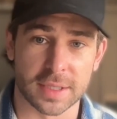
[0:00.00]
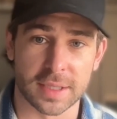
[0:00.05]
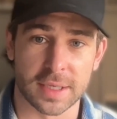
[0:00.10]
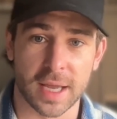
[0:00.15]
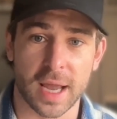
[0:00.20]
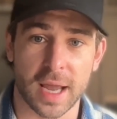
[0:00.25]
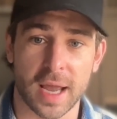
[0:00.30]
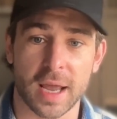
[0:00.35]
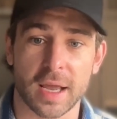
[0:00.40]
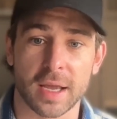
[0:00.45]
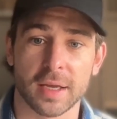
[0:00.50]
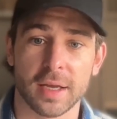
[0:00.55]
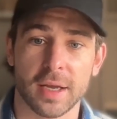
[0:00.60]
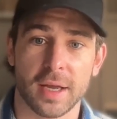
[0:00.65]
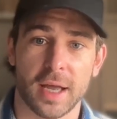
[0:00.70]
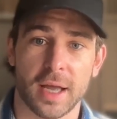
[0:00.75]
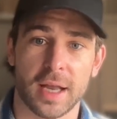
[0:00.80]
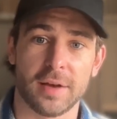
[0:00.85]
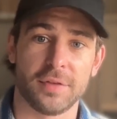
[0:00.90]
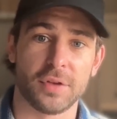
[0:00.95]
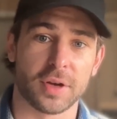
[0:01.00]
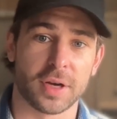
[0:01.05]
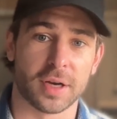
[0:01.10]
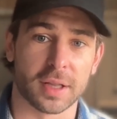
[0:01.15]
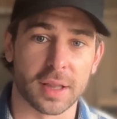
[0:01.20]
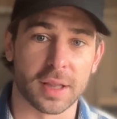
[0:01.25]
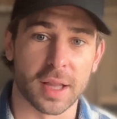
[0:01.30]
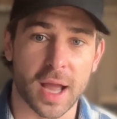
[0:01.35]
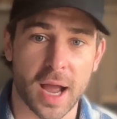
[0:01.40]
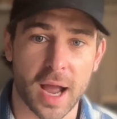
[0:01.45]
a day, and if you can
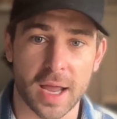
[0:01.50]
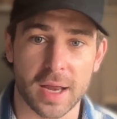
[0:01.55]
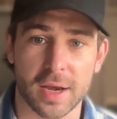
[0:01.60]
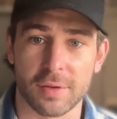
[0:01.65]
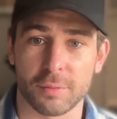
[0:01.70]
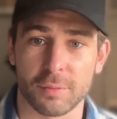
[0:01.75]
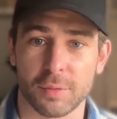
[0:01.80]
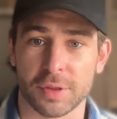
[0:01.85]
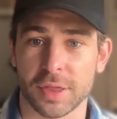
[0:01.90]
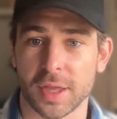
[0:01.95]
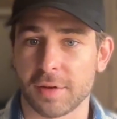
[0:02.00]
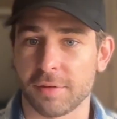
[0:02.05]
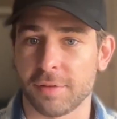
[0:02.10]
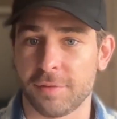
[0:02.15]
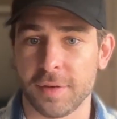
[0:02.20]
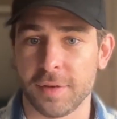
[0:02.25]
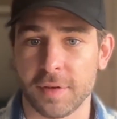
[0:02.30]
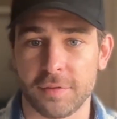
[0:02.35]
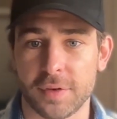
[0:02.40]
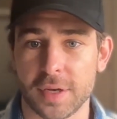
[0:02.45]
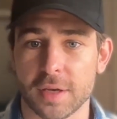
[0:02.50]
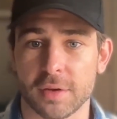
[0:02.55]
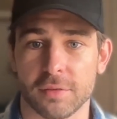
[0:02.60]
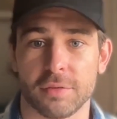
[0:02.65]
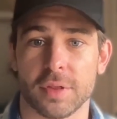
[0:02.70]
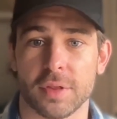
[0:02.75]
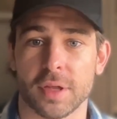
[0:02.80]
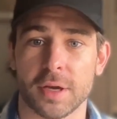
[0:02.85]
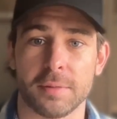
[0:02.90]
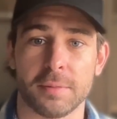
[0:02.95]
align with like 50
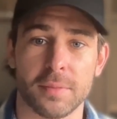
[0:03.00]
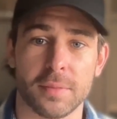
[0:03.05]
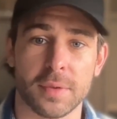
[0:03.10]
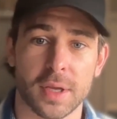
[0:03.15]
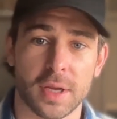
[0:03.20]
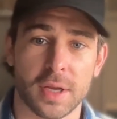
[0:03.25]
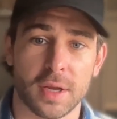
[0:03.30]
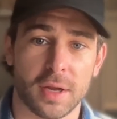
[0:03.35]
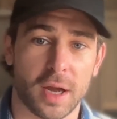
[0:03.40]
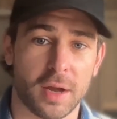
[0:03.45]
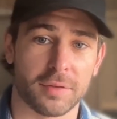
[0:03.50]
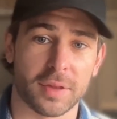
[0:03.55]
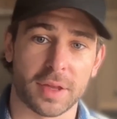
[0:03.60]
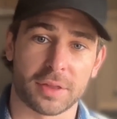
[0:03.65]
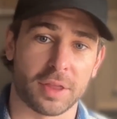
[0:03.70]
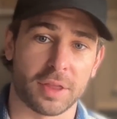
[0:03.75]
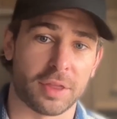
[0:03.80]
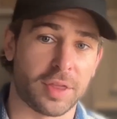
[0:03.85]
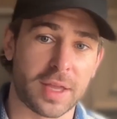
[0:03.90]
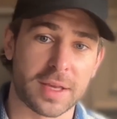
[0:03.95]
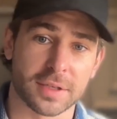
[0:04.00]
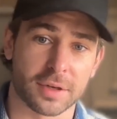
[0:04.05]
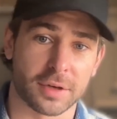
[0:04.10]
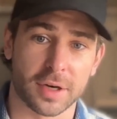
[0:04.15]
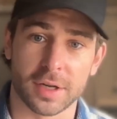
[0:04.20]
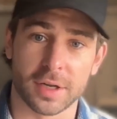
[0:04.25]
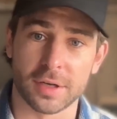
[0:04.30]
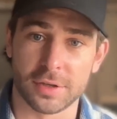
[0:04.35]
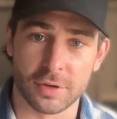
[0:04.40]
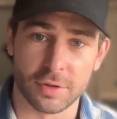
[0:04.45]
of them of like the things they're
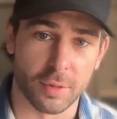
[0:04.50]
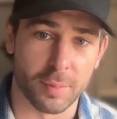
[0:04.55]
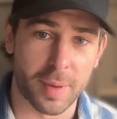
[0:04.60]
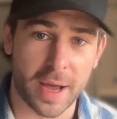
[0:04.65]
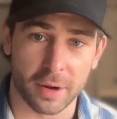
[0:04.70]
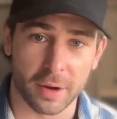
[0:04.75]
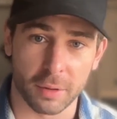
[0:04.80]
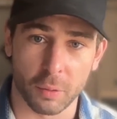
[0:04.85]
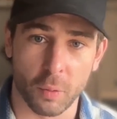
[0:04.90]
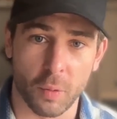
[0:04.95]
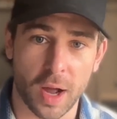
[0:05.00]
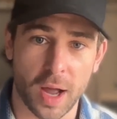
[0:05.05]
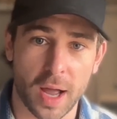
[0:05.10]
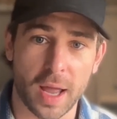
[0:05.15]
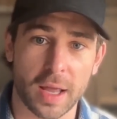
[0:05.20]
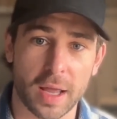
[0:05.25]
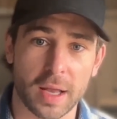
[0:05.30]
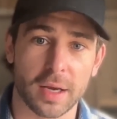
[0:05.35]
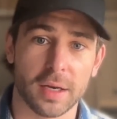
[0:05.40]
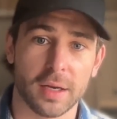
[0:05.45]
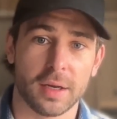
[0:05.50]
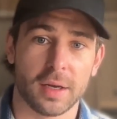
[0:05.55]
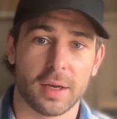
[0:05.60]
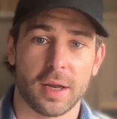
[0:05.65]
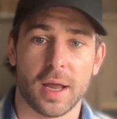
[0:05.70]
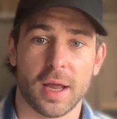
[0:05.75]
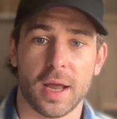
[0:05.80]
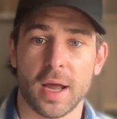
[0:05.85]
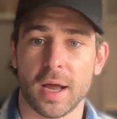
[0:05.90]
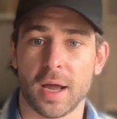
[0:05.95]
going to do no matter what.
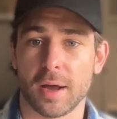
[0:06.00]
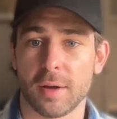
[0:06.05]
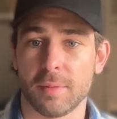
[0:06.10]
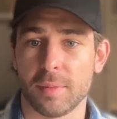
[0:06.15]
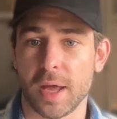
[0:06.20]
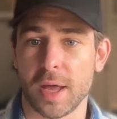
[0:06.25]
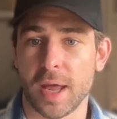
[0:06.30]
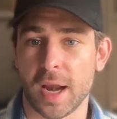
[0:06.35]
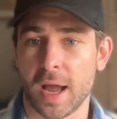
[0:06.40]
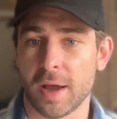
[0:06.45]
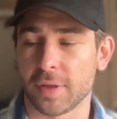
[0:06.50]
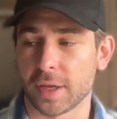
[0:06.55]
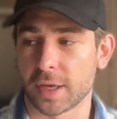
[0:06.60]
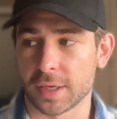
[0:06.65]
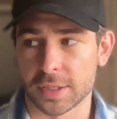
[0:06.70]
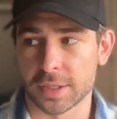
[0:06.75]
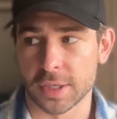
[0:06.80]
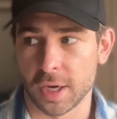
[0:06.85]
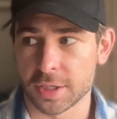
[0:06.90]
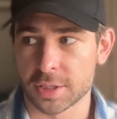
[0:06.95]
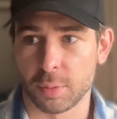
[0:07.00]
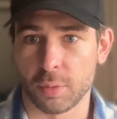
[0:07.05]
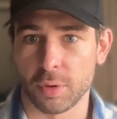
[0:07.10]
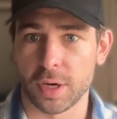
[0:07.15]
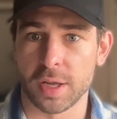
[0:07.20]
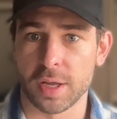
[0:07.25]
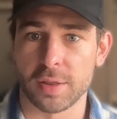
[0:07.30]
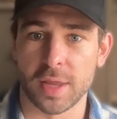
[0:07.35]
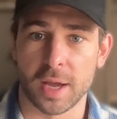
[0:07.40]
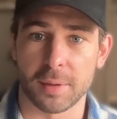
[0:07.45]
And have like a touch
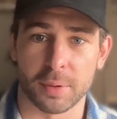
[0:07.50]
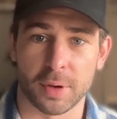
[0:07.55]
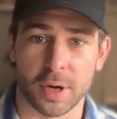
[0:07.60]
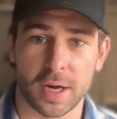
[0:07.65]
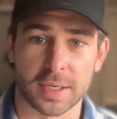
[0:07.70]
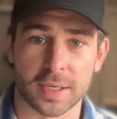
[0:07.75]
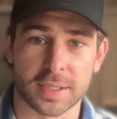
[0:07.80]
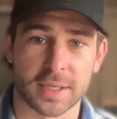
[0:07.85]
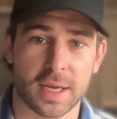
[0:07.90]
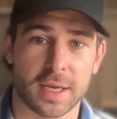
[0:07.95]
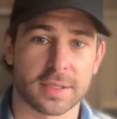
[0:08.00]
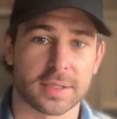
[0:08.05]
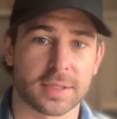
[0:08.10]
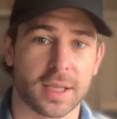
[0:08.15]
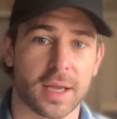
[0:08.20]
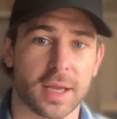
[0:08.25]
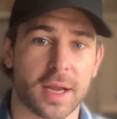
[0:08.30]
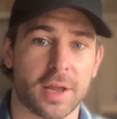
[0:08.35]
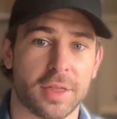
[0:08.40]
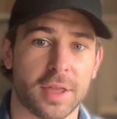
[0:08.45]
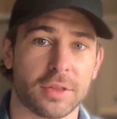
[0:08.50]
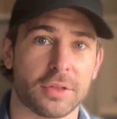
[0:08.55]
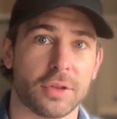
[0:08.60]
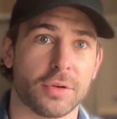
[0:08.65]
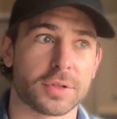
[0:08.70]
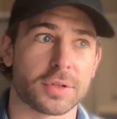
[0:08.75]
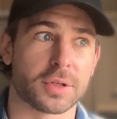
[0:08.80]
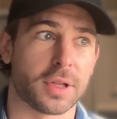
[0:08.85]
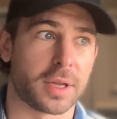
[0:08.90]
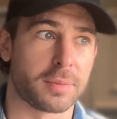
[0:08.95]
point in that process. Like I think
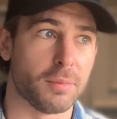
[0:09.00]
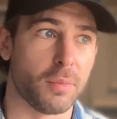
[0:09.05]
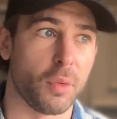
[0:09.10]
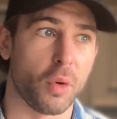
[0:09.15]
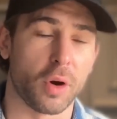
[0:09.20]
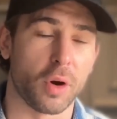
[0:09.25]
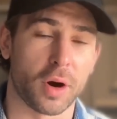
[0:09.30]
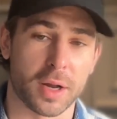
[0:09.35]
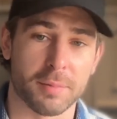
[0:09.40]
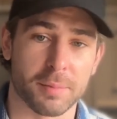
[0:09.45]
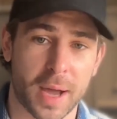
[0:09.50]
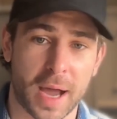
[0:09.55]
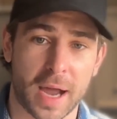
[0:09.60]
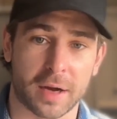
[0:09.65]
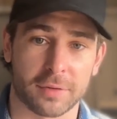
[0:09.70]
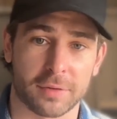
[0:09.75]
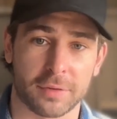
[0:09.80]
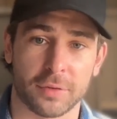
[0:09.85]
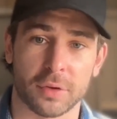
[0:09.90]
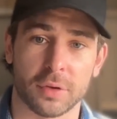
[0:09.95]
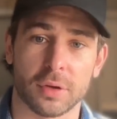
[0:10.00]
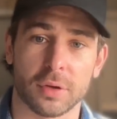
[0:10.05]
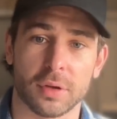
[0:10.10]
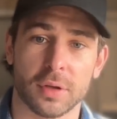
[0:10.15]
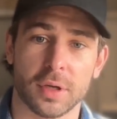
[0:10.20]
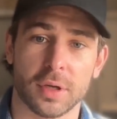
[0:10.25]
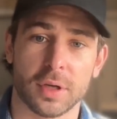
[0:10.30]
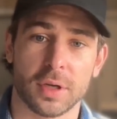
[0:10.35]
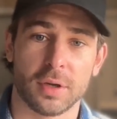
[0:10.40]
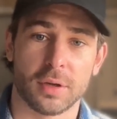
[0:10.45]
those are like more impactful,
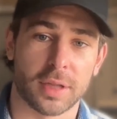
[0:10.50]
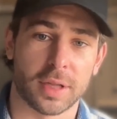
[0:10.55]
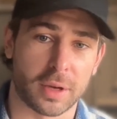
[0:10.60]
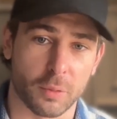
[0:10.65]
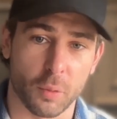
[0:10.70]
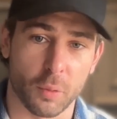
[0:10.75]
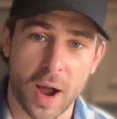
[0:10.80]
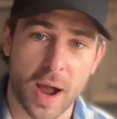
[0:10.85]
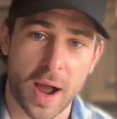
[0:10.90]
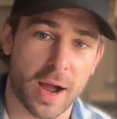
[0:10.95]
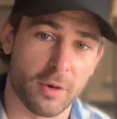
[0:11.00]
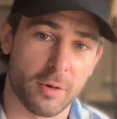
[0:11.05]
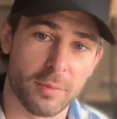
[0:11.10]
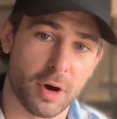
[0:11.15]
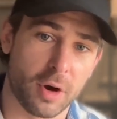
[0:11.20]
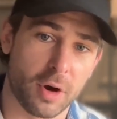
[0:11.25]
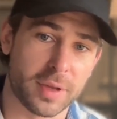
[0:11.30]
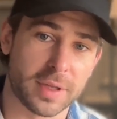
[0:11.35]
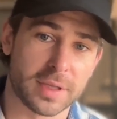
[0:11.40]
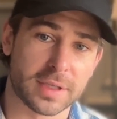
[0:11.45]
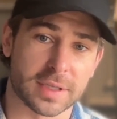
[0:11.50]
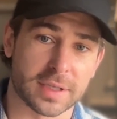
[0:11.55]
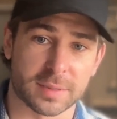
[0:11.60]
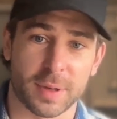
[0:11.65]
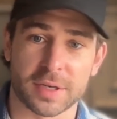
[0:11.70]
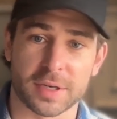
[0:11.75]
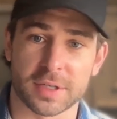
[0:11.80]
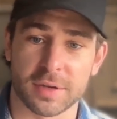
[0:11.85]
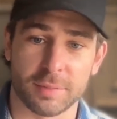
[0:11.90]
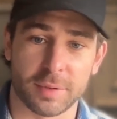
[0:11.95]
like wow moments,
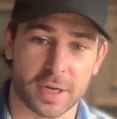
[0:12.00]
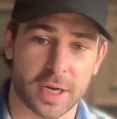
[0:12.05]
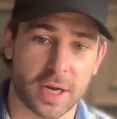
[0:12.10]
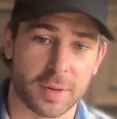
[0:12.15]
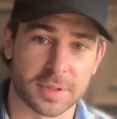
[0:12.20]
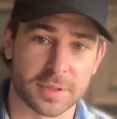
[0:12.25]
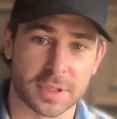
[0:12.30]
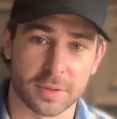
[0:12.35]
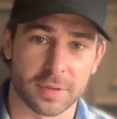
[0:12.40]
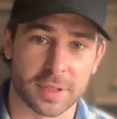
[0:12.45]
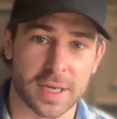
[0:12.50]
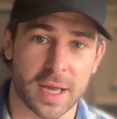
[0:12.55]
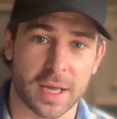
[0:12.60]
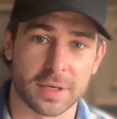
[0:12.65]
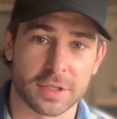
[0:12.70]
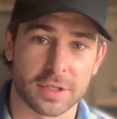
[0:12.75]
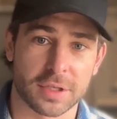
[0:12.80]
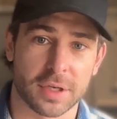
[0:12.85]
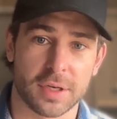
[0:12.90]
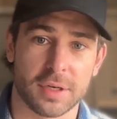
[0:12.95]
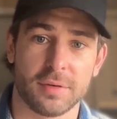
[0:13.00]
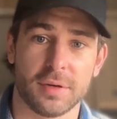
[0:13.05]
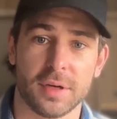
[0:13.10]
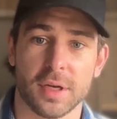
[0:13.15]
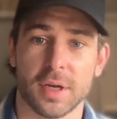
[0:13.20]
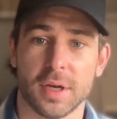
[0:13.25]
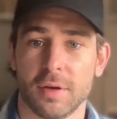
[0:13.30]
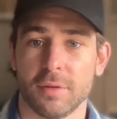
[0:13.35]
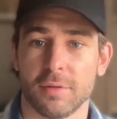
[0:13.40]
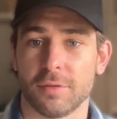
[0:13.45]
especially when it comes to retention
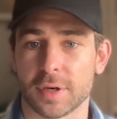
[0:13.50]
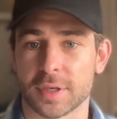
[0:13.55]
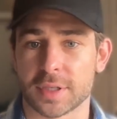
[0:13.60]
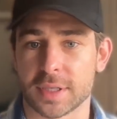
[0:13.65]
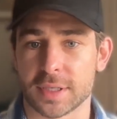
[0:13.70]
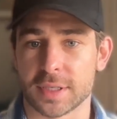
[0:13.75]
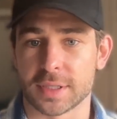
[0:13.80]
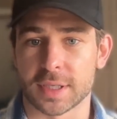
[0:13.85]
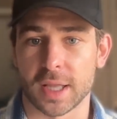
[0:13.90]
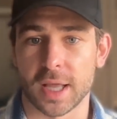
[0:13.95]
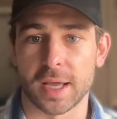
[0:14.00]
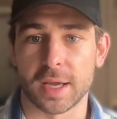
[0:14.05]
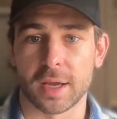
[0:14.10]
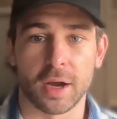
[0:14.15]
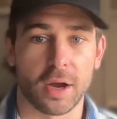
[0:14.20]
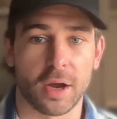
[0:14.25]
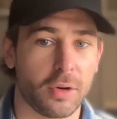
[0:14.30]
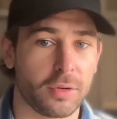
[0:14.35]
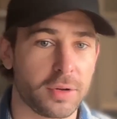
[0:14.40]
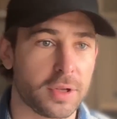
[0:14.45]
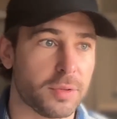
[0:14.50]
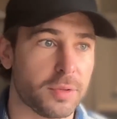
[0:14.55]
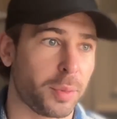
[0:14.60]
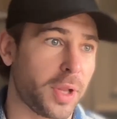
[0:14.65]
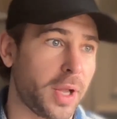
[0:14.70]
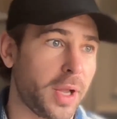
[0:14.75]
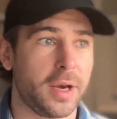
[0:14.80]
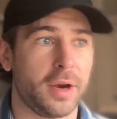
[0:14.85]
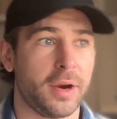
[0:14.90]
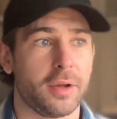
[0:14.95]
versus like, oh, you
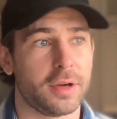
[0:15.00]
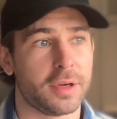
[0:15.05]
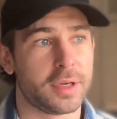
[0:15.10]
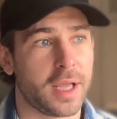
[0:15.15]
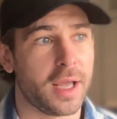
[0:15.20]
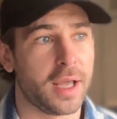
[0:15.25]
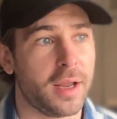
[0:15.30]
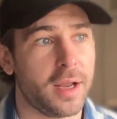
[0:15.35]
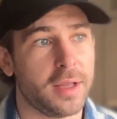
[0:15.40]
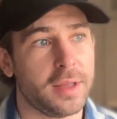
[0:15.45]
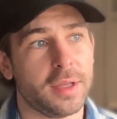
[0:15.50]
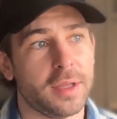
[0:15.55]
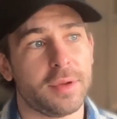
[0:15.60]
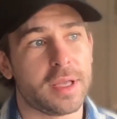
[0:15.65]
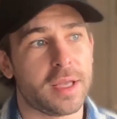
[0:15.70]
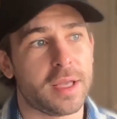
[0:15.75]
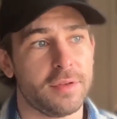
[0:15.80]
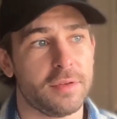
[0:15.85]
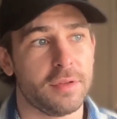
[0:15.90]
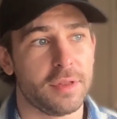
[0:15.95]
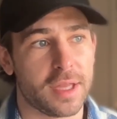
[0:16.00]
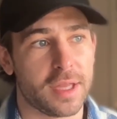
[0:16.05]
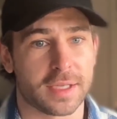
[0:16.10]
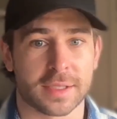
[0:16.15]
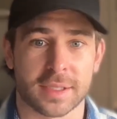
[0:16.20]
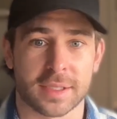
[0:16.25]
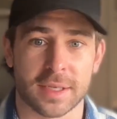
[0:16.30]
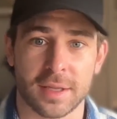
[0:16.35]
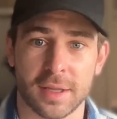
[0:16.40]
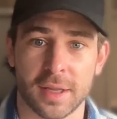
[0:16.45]
plug in all your data and then we give you
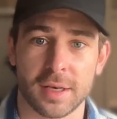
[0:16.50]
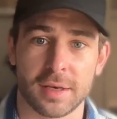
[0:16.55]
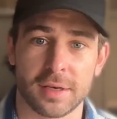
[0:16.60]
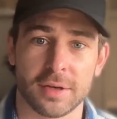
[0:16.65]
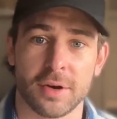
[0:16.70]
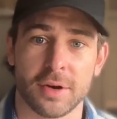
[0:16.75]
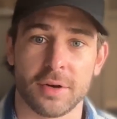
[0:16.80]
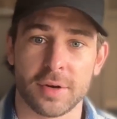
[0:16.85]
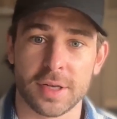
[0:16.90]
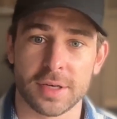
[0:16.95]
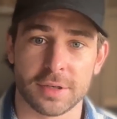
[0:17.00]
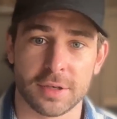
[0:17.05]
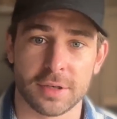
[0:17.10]
this and then you don't need to